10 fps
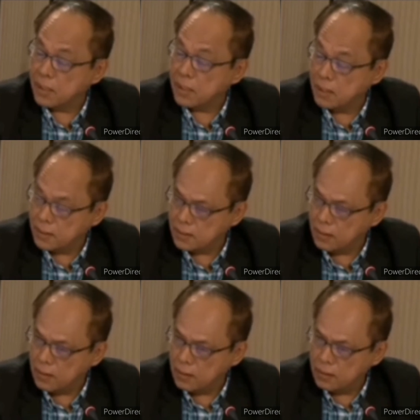PhilHealth?
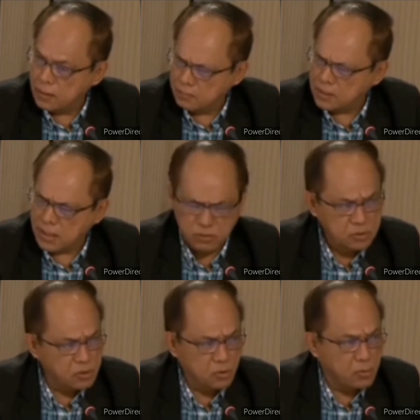But I
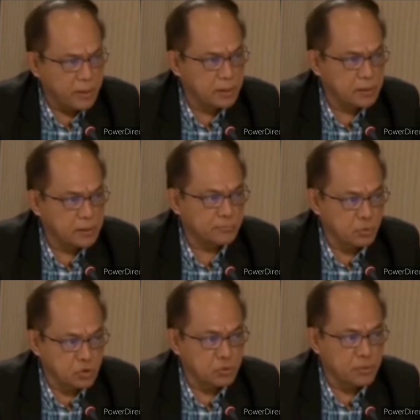don't know why they
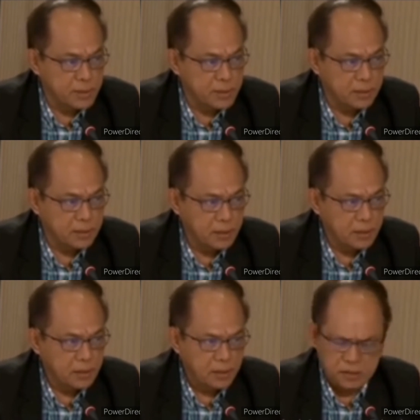pursue with it.
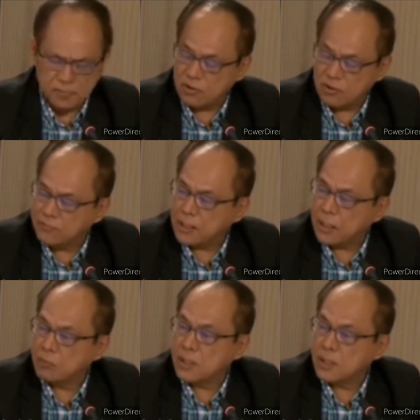As a matter of
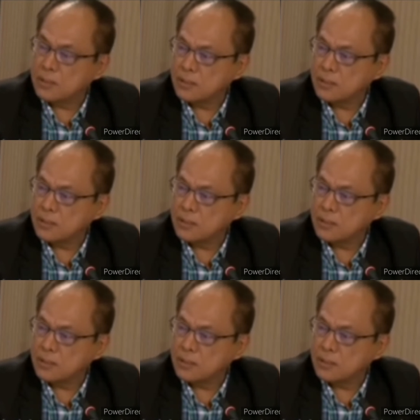fact, I